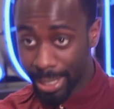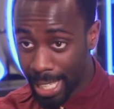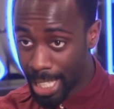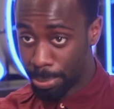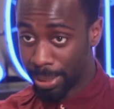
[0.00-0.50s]
But
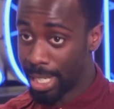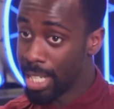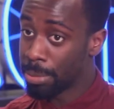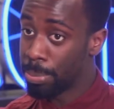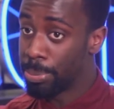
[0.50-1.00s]
that's the
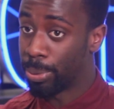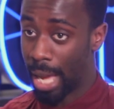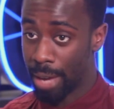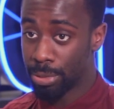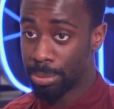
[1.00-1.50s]
expectation
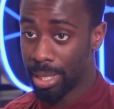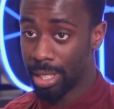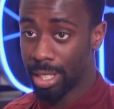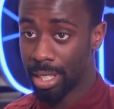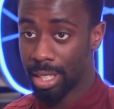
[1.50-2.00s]
people have on me?